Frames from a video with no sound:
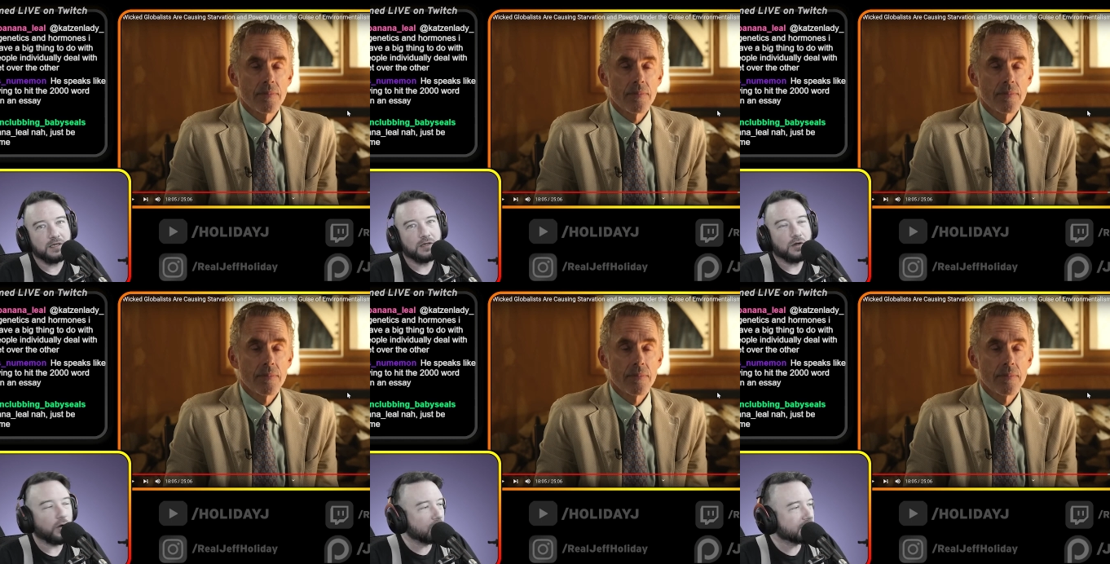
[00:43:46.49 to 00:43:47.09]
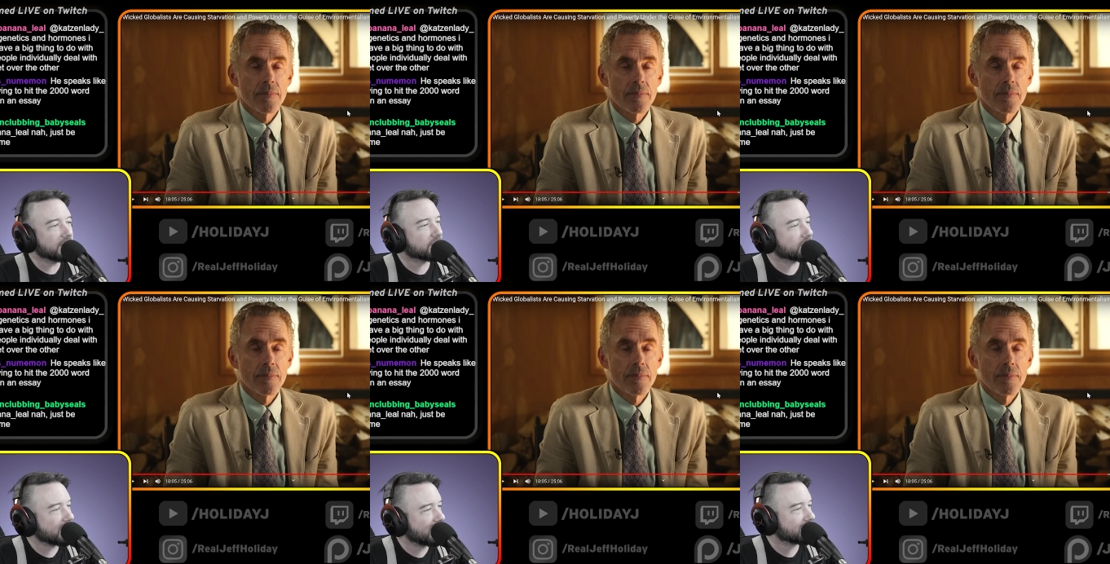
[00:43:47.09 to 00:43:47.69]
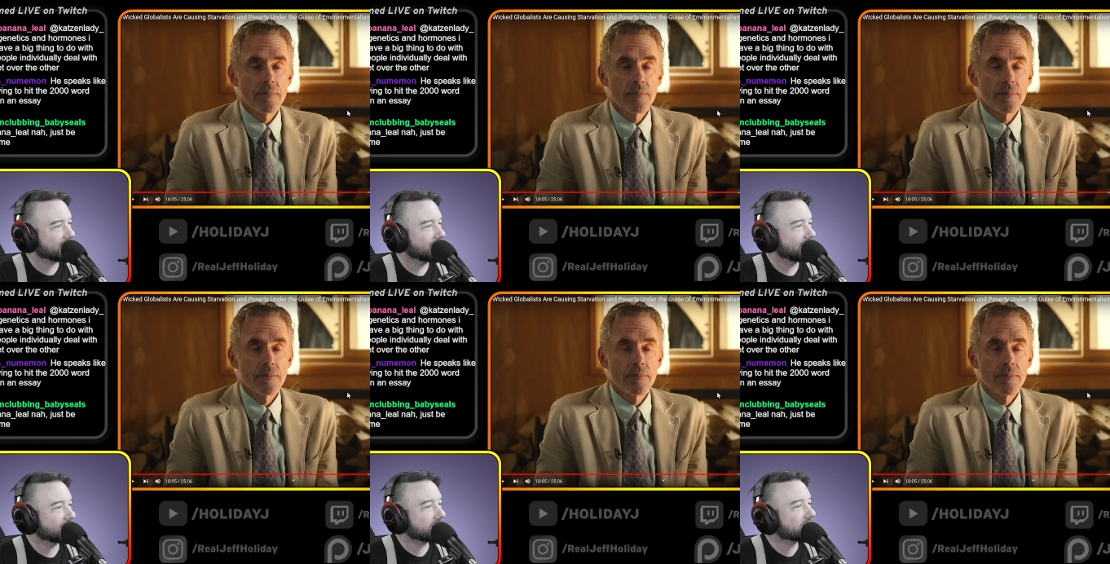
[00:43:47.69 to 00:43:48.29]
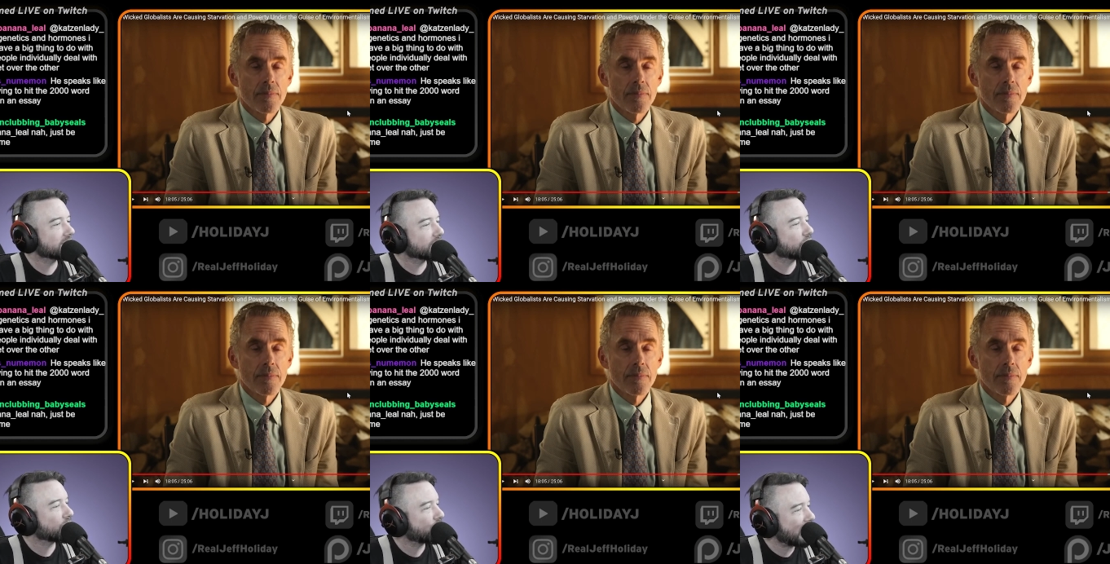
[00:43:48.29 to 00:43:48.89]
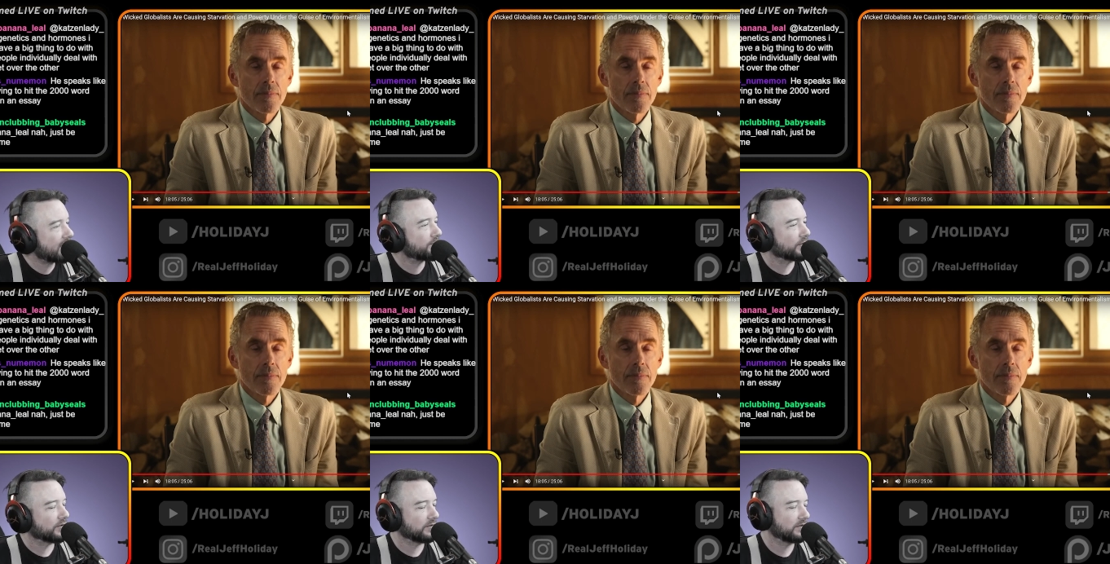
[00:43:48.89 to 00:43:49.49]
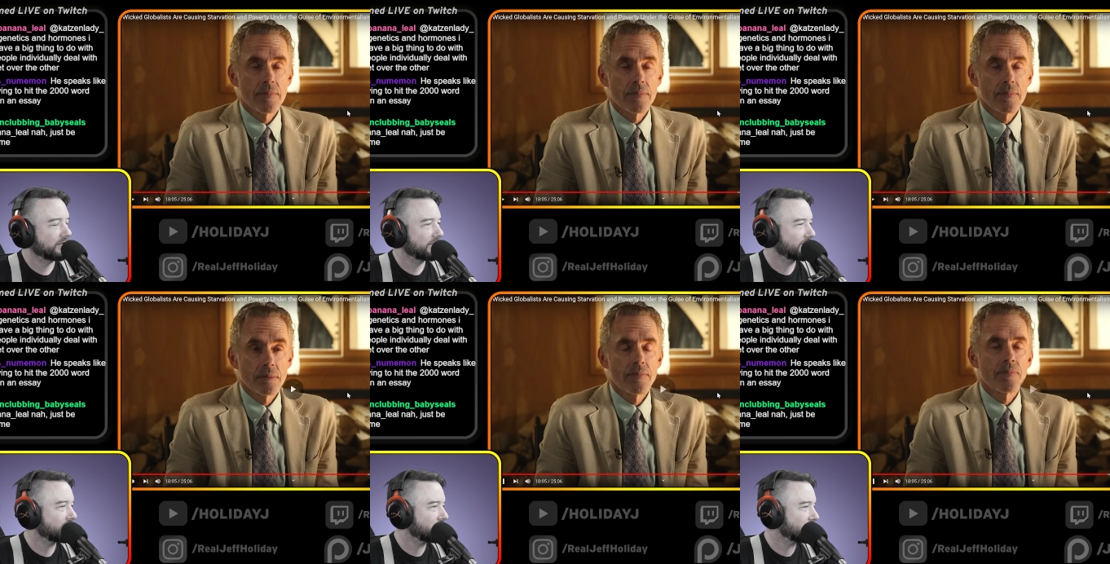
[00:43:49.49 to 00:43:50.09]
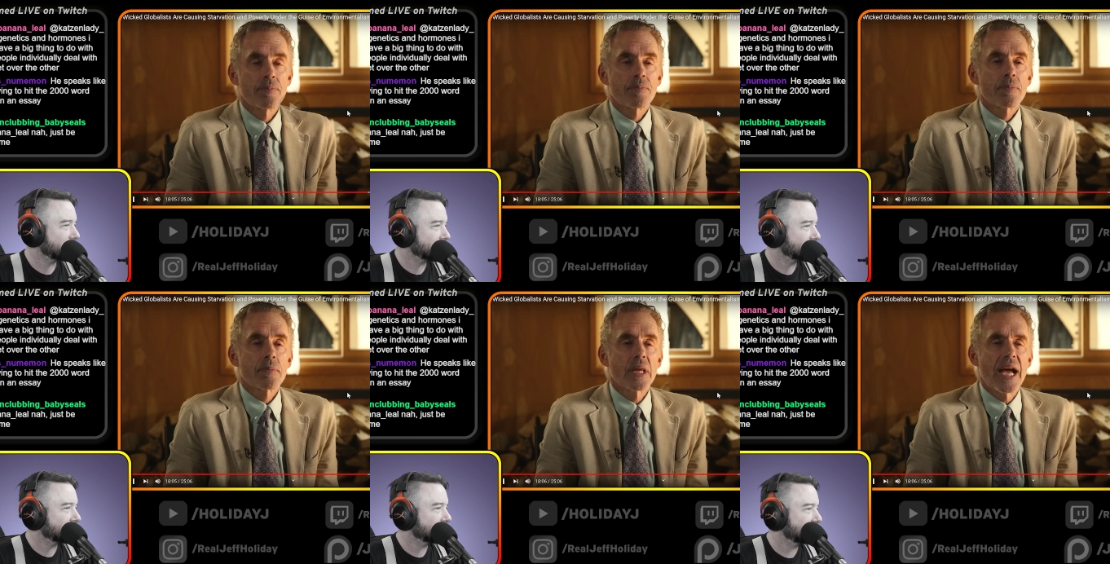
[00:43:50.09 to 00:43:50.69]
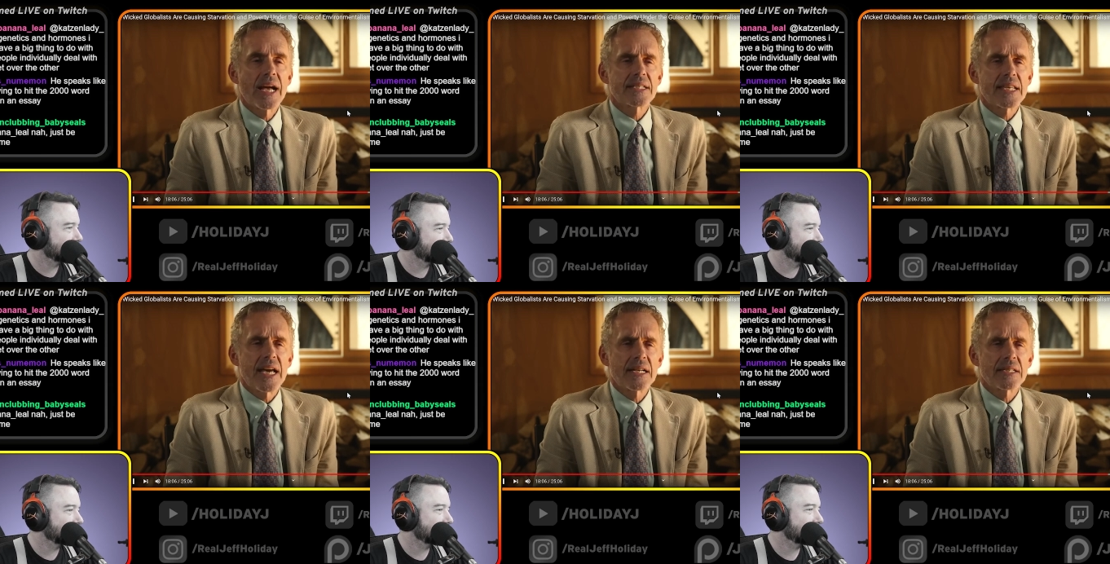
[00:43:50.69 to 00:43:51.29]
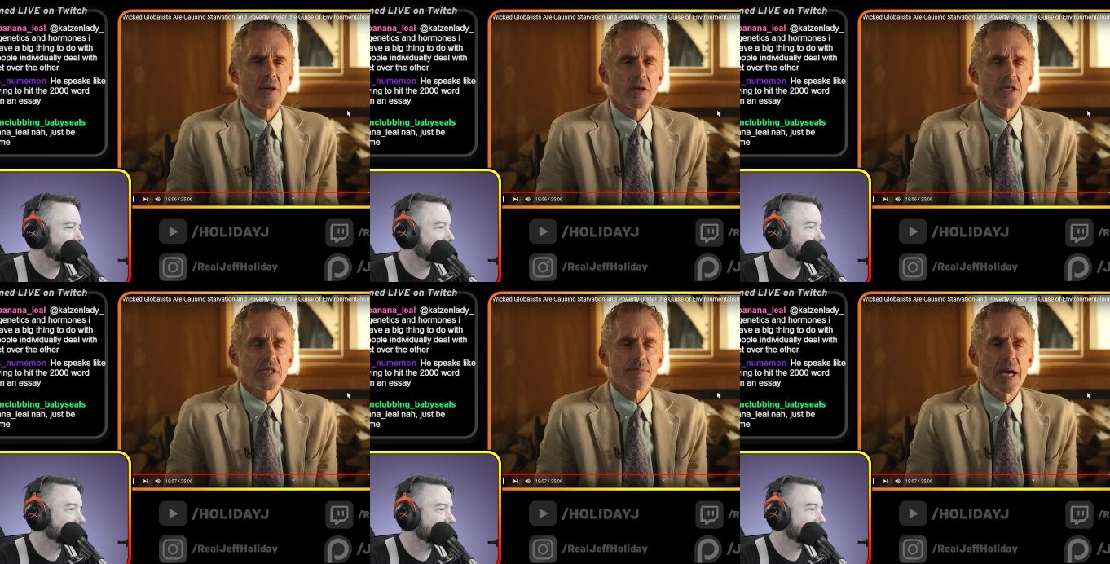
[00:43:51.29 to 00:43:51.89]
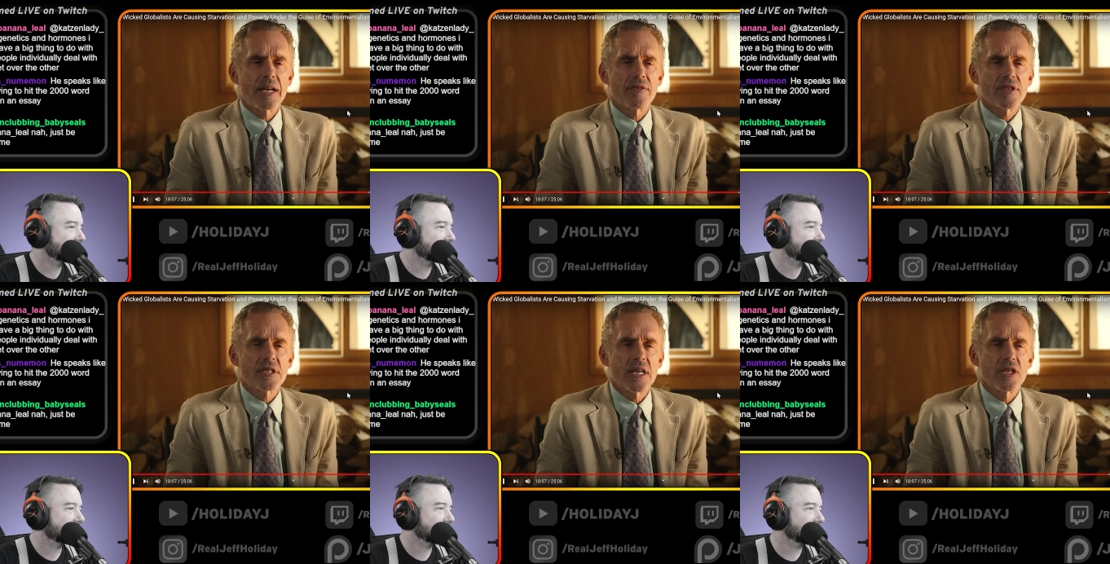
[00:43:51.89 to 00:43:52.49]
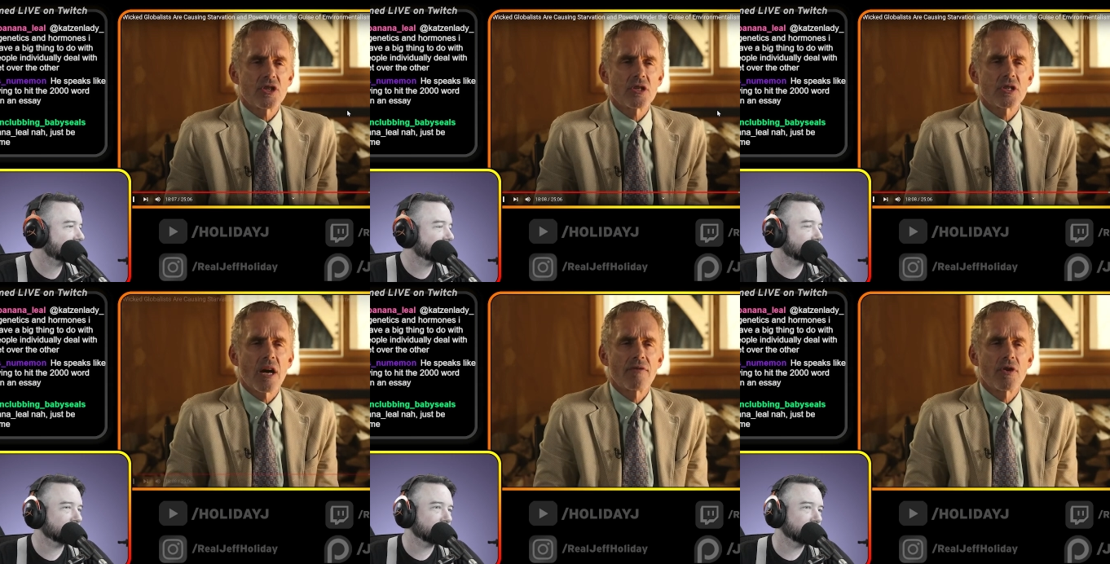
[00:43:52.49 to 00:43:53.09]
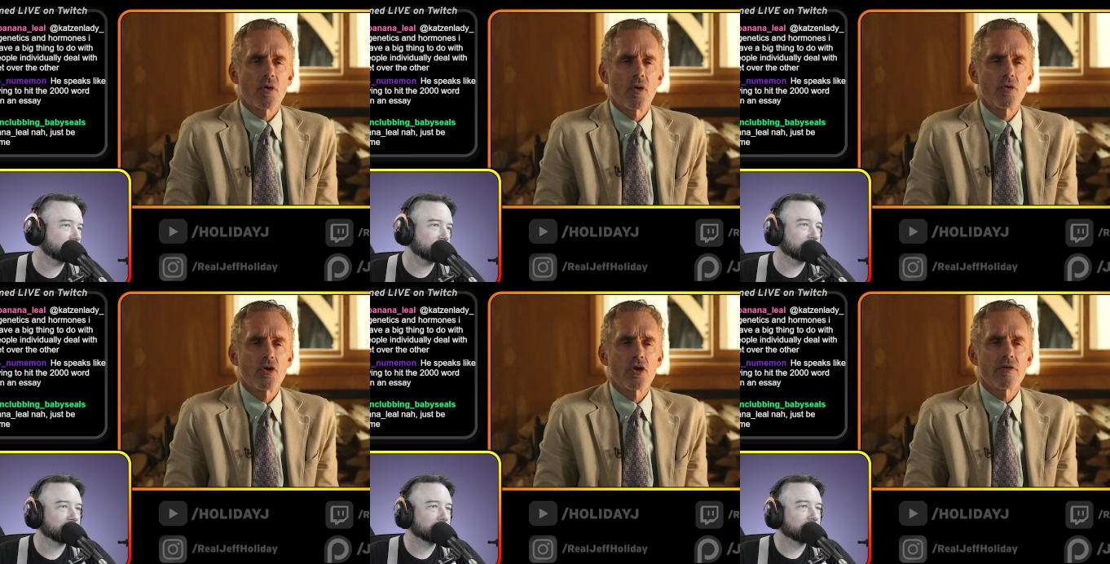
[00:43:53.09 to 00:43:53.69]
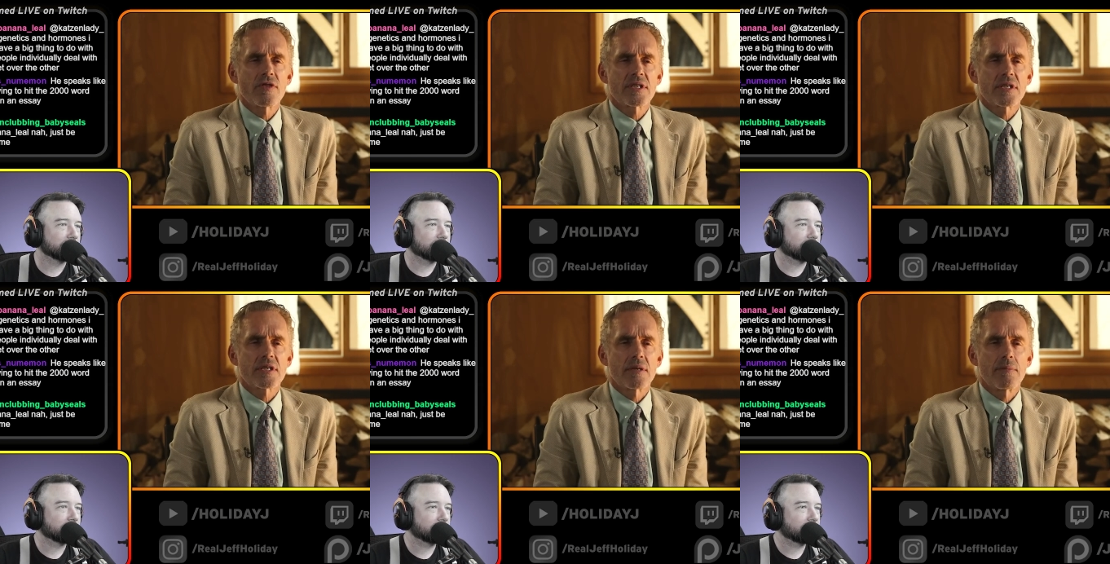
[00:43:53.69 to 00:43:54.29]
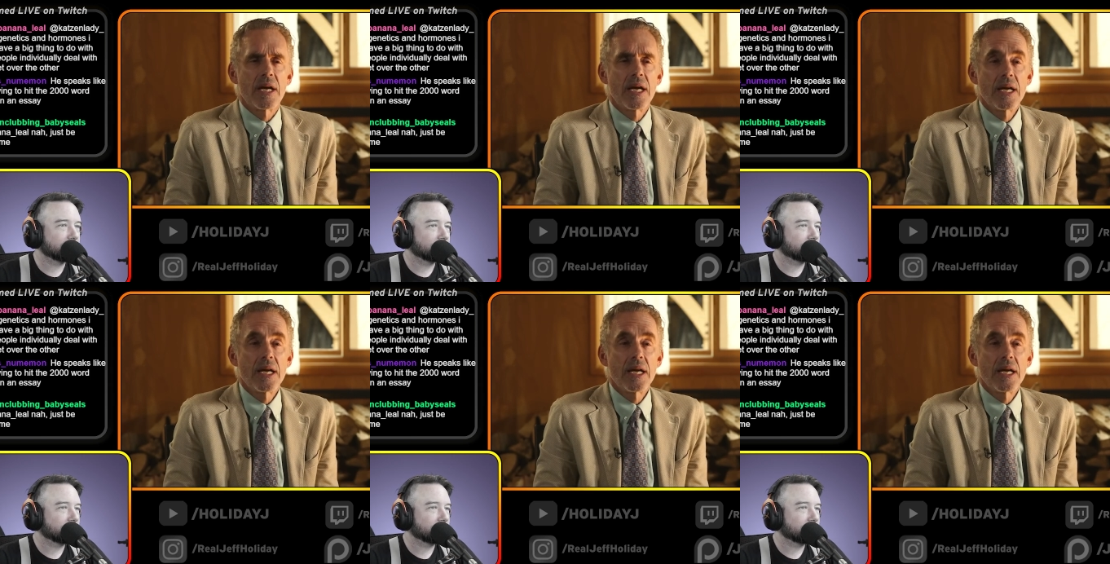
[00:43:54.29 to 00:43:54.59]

Speaker 1: Holy shit. This is incredible.
Speaker 2: As the unconscious manifestations of your own nervous system,